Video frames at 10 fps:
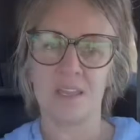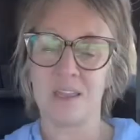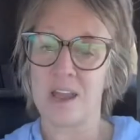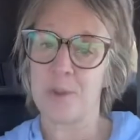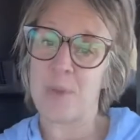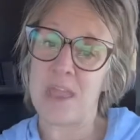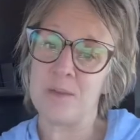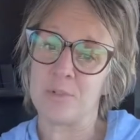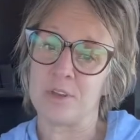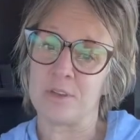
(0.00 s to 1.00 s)
You got to pay
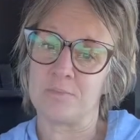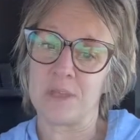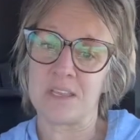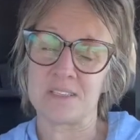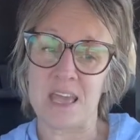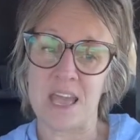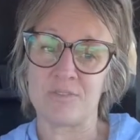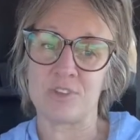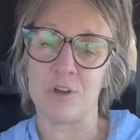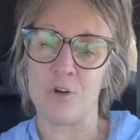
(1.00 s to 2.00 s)
them good, because they
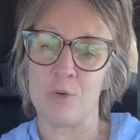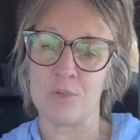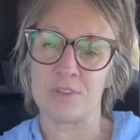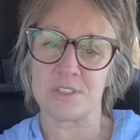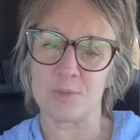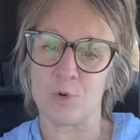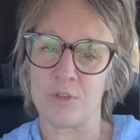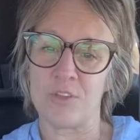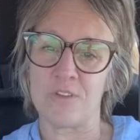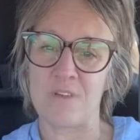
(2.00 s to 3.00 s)
have to go home and
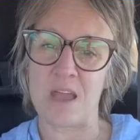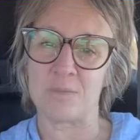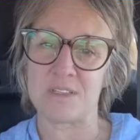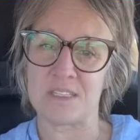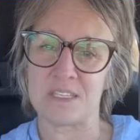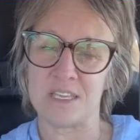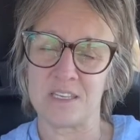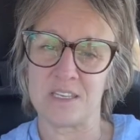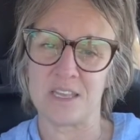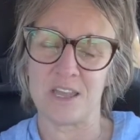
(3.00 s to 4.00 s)
support their families at the
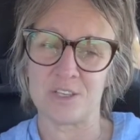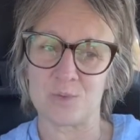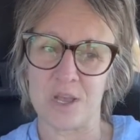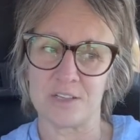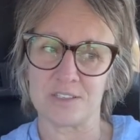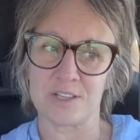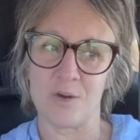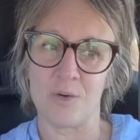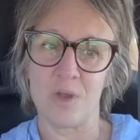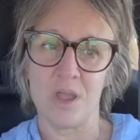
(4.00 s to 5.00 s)
end of the day as well.
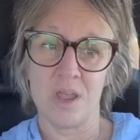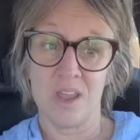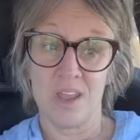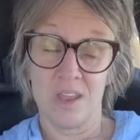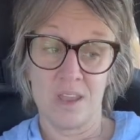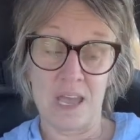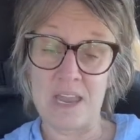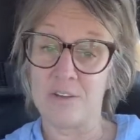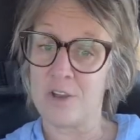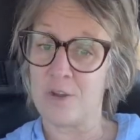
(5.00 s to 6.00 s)
So I
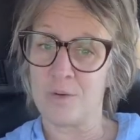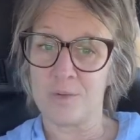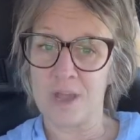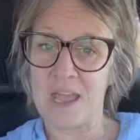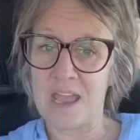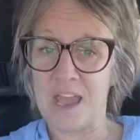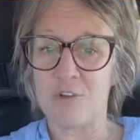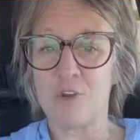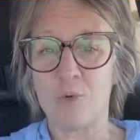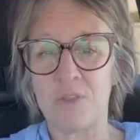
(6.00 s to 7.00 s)
don't know. I
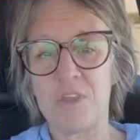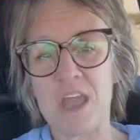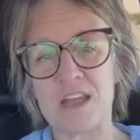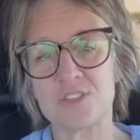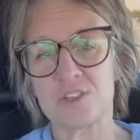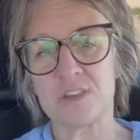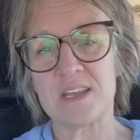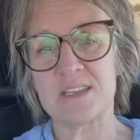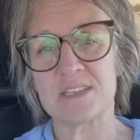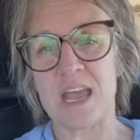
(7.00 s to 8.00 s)
don't know what the answer is.